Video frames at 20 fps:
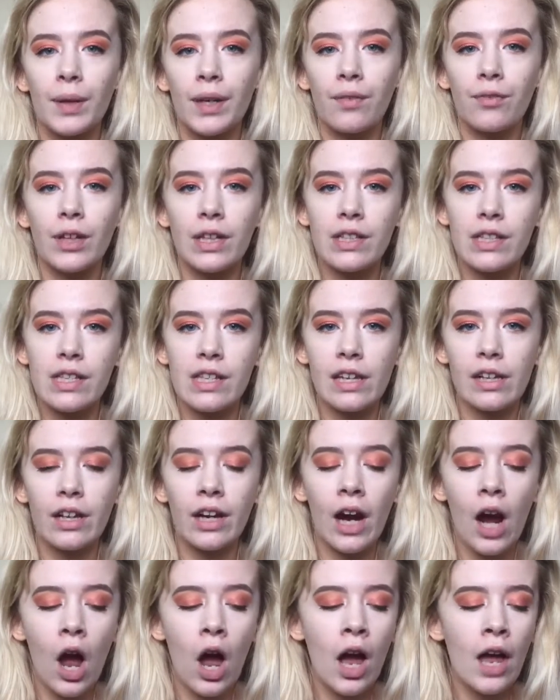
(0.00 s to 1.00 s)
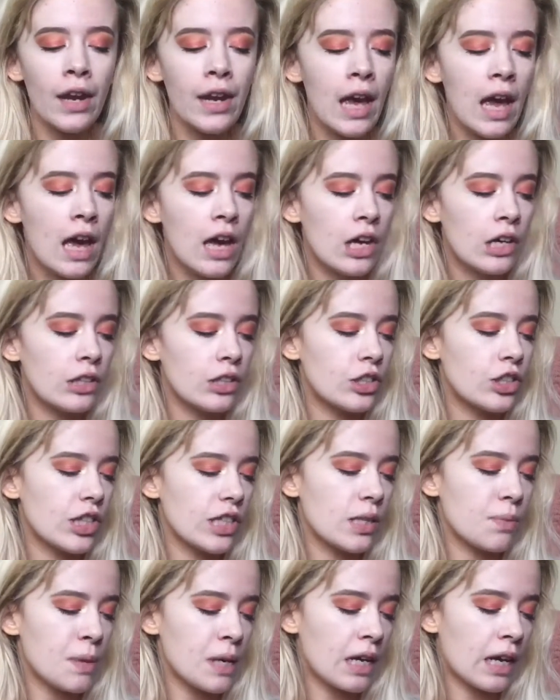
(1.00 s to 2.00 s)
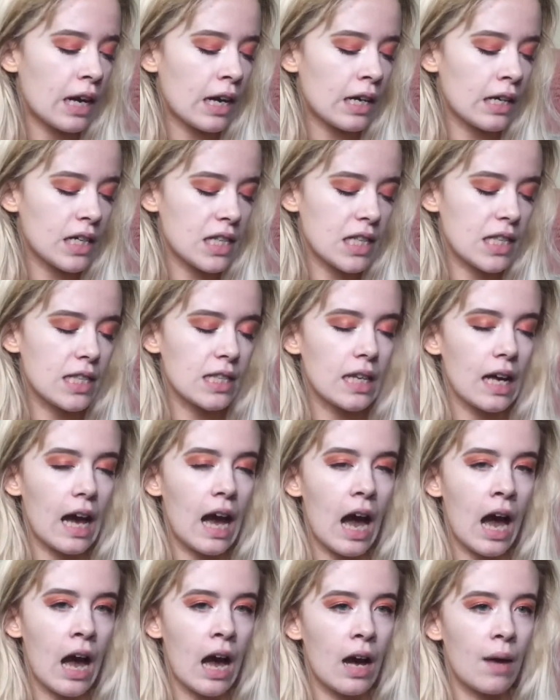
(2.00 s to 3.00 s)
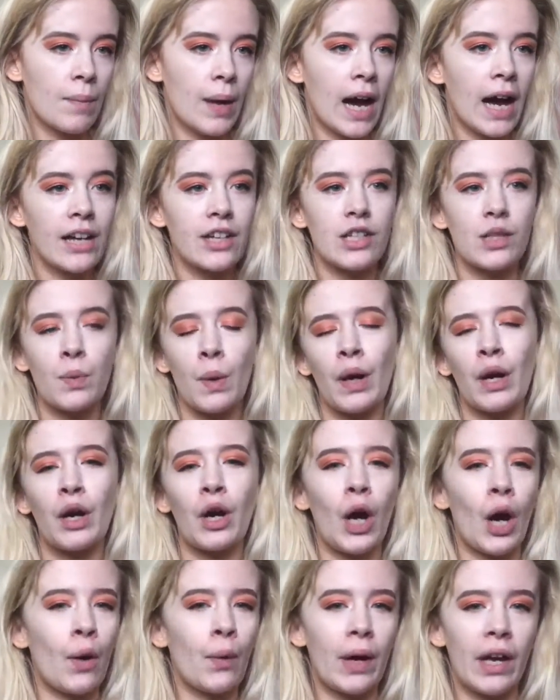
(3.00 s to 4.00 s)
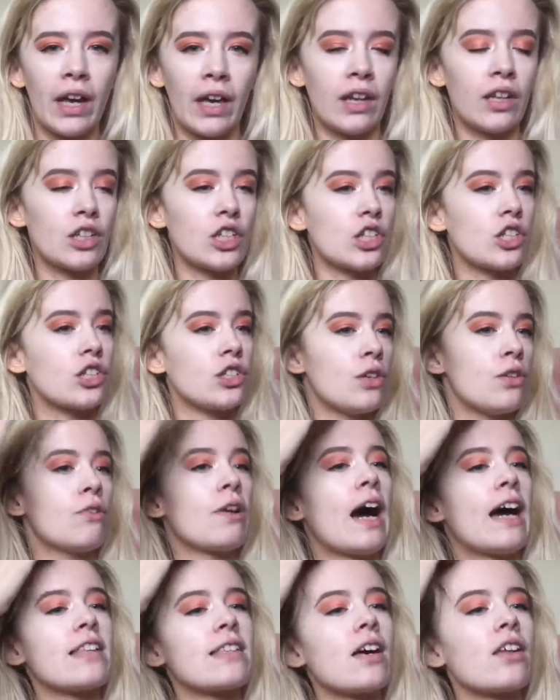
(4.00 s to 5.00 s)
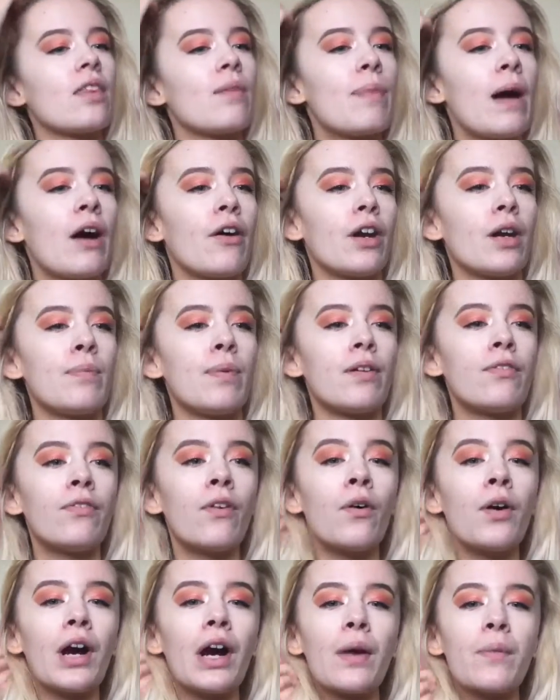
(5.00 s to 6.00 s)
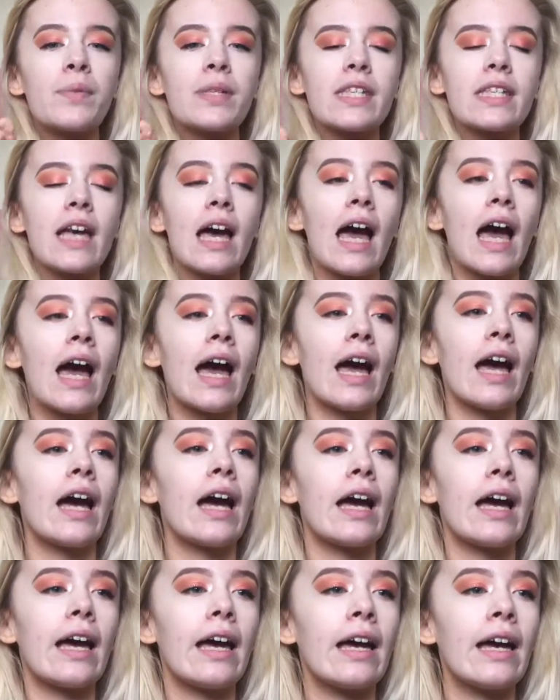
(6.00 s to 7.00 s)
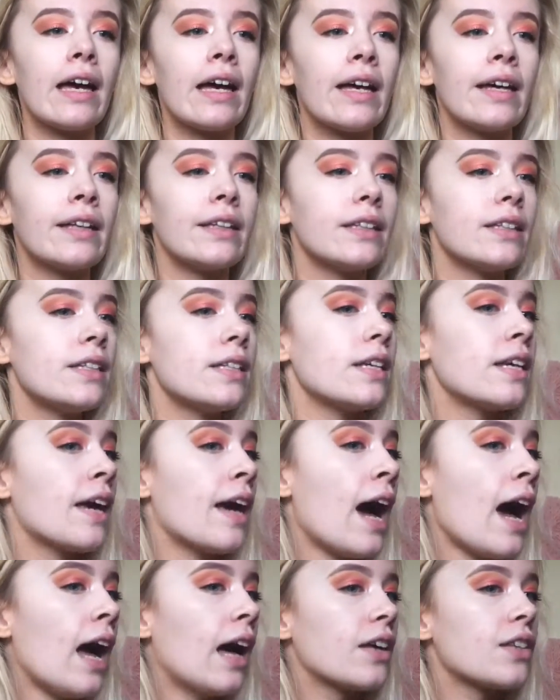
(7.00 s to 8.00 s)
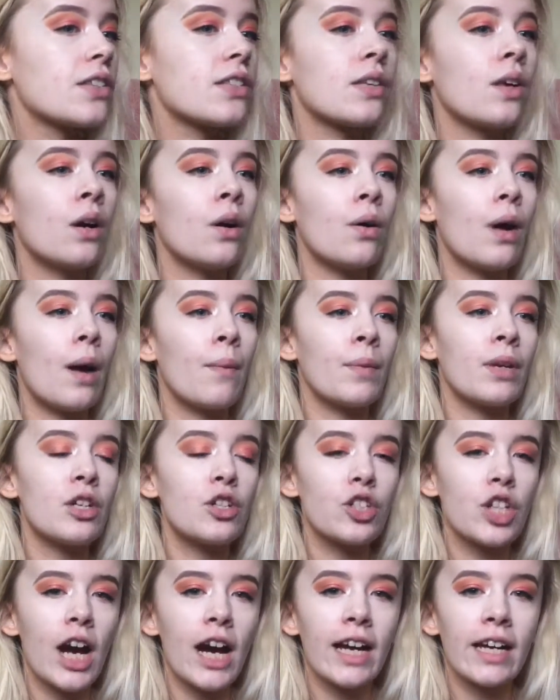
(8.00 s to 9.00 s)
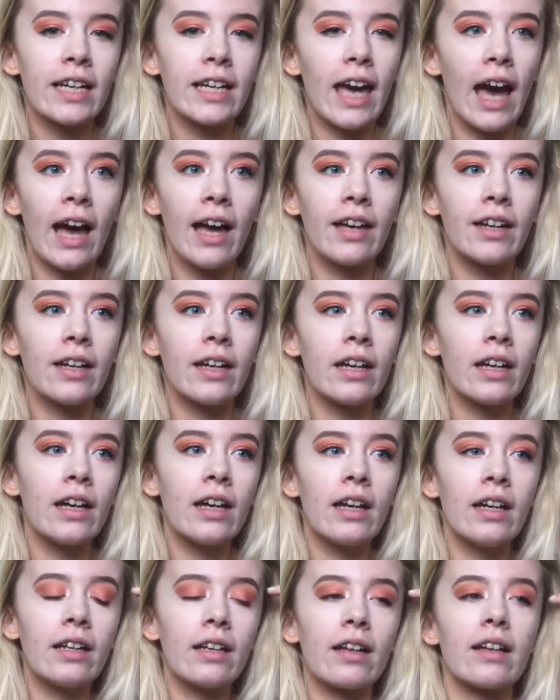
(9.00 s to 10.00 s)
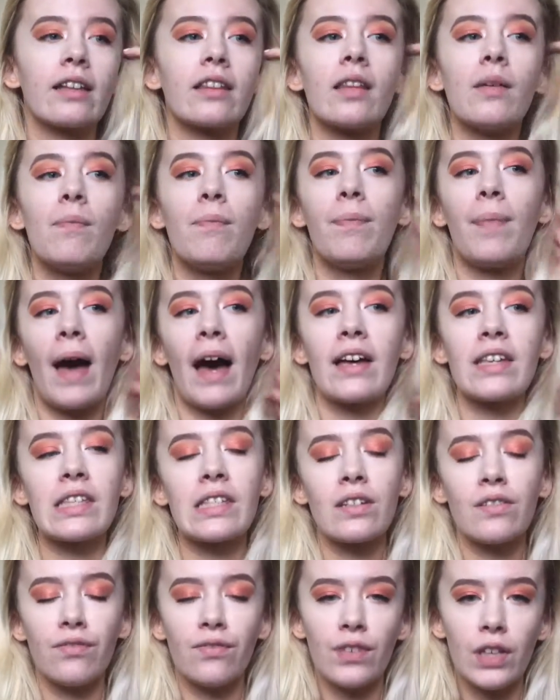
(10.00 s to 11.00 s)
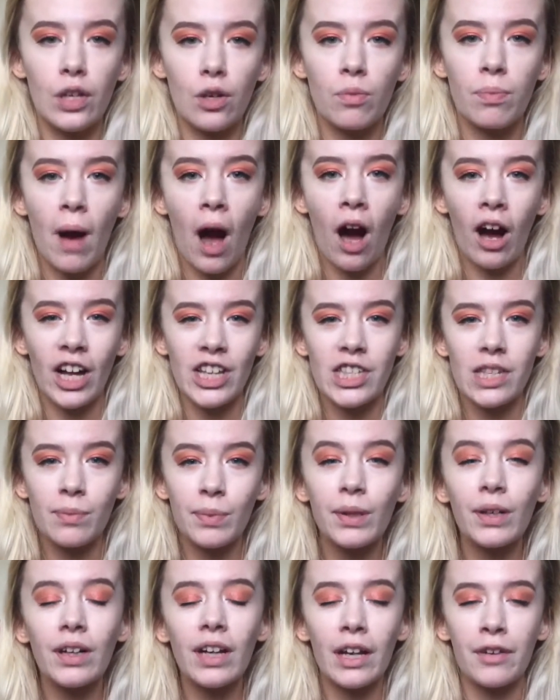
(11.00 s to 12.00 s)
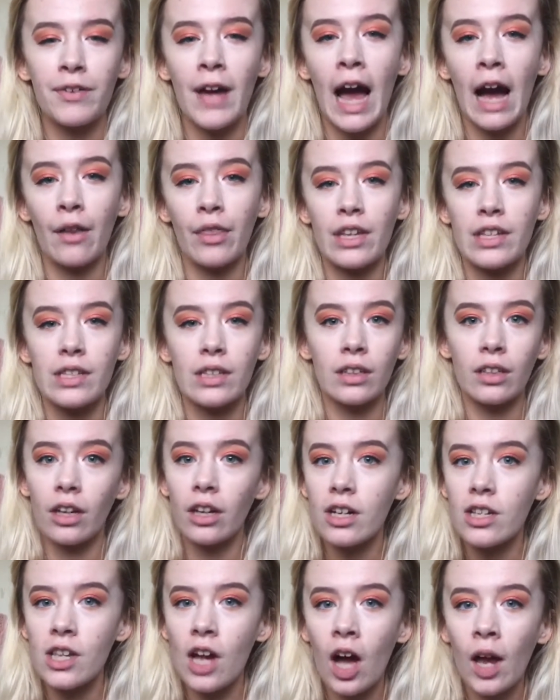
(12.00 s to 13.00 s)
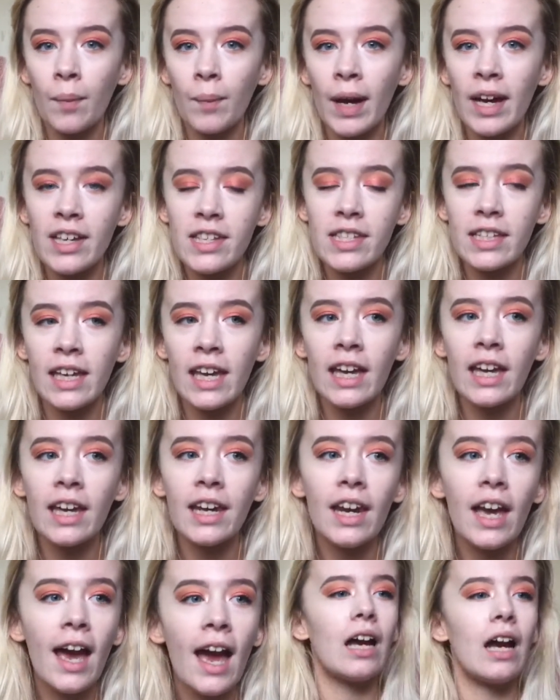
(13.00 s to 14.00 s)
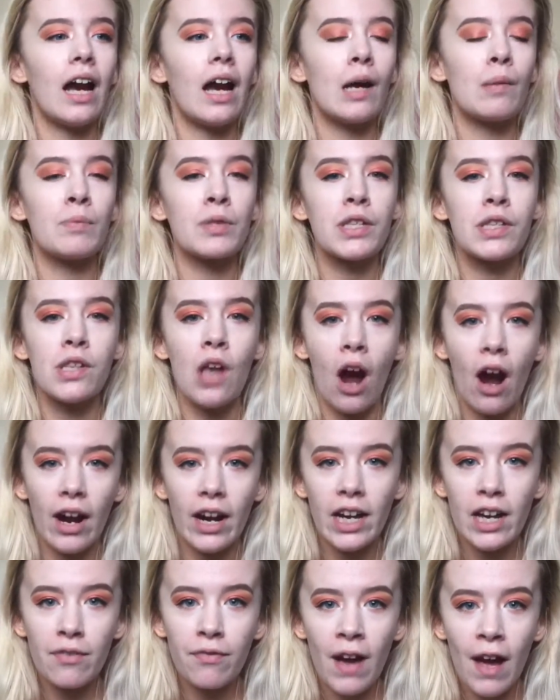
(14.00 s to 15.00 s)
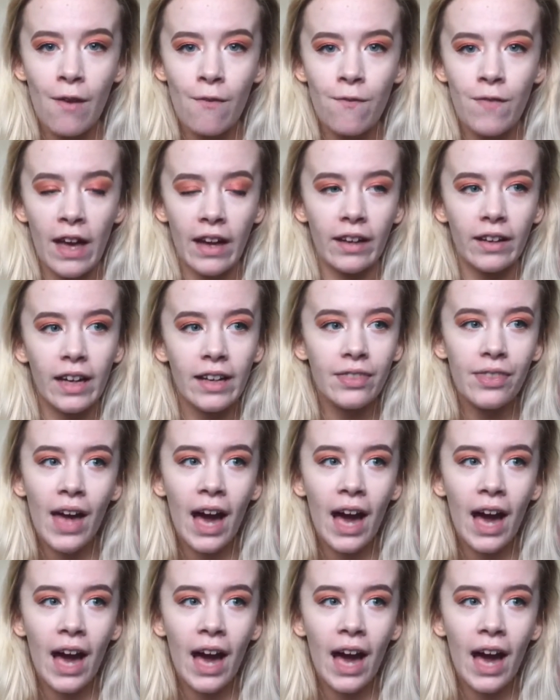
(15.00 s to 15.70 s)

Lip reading: bit of concealer on, just because I just want to go in and just show you guys how the powder performs. And yeah, so I'm gonna try and get like the best view possible of how this looks on my skin. I'm sorry if I fail at